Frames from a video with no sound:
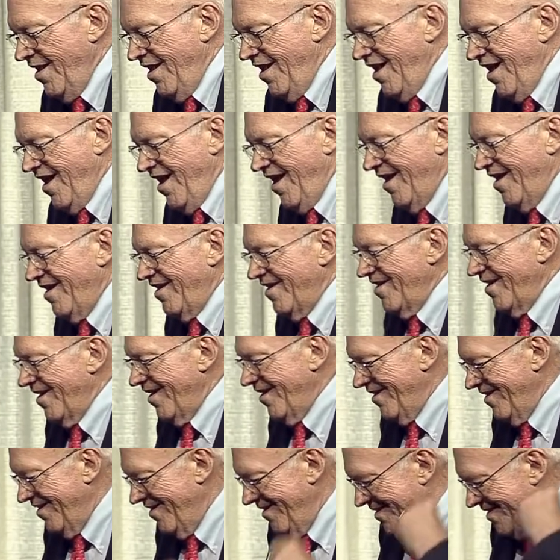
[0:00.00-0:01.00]
And
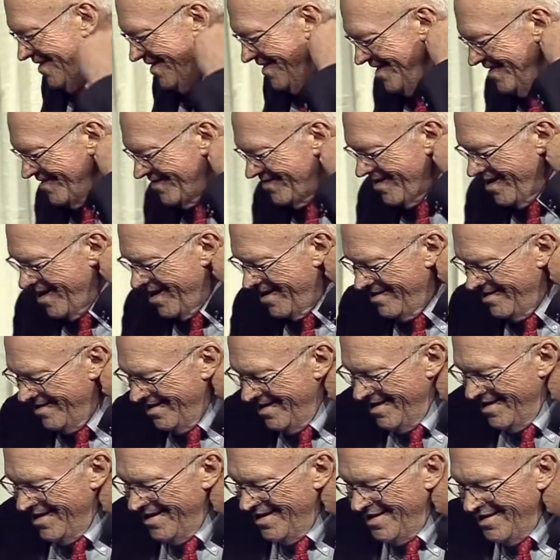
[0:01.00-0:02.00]
he said,
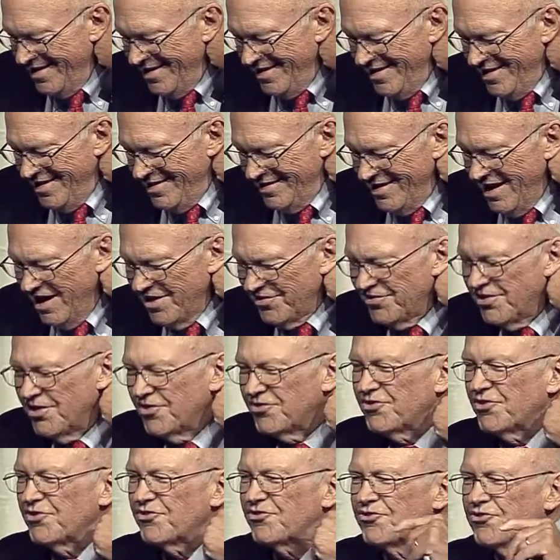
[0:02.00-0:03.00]
let's
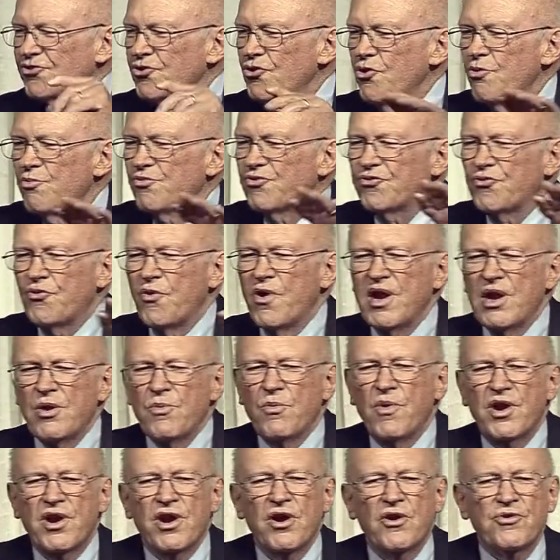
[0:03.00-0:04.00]
just assume
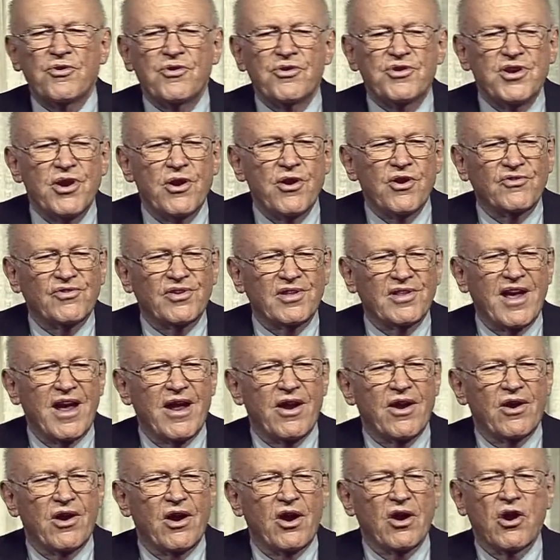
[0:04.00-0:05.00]
2,100 years
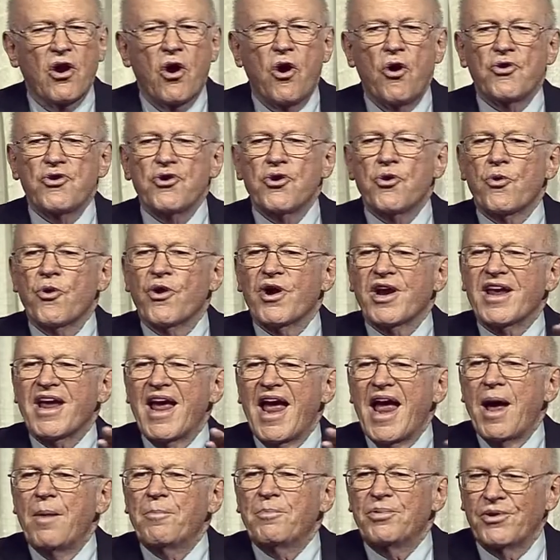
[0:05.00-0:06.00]
ago you were a
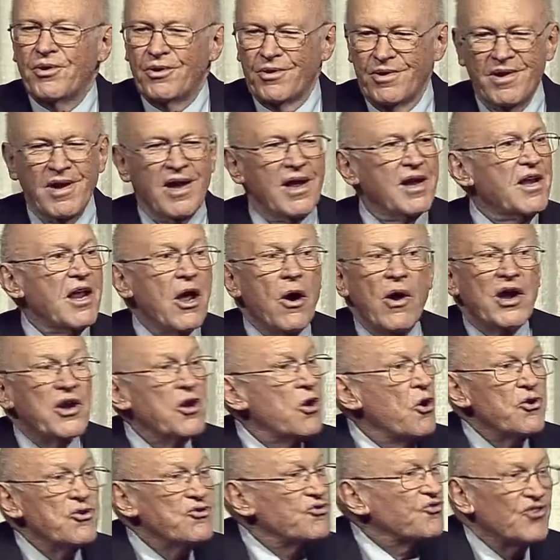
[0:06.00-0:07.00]
gambler. Now, I
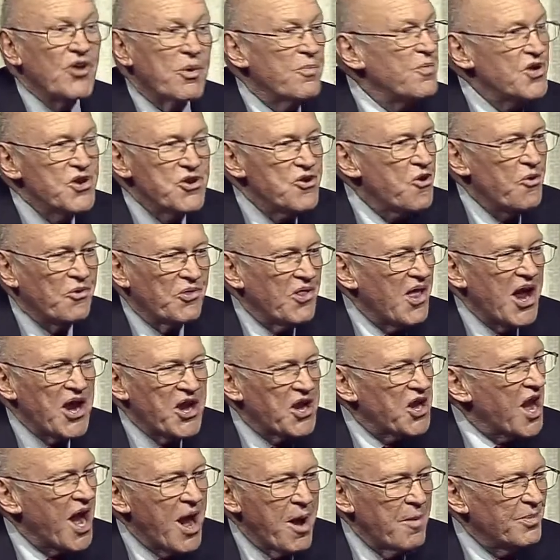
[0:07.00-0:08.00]
know some of you don't like
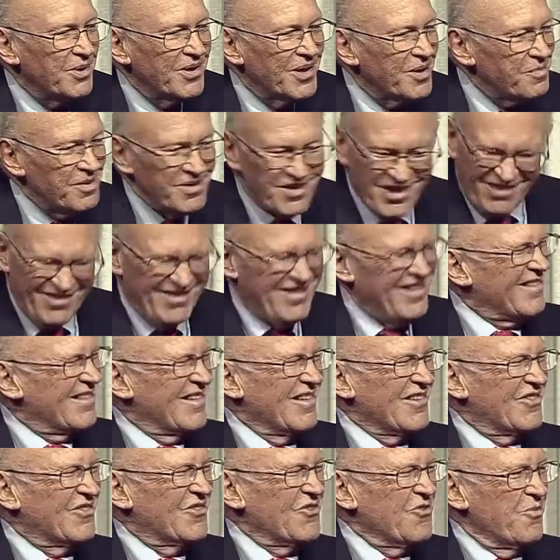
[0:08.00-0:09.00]
gambling, but let's just
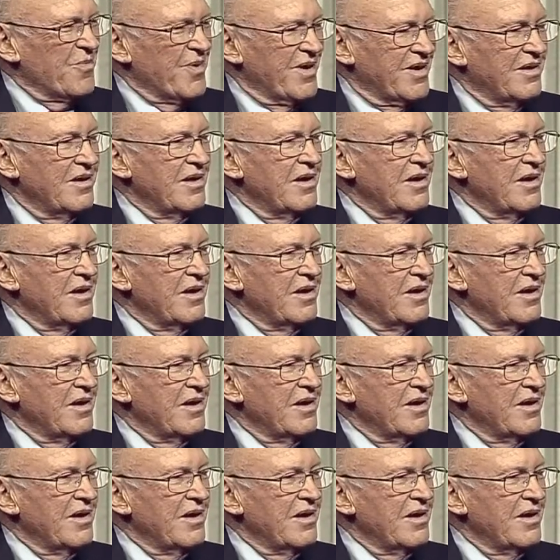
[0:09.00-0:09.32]
assume it.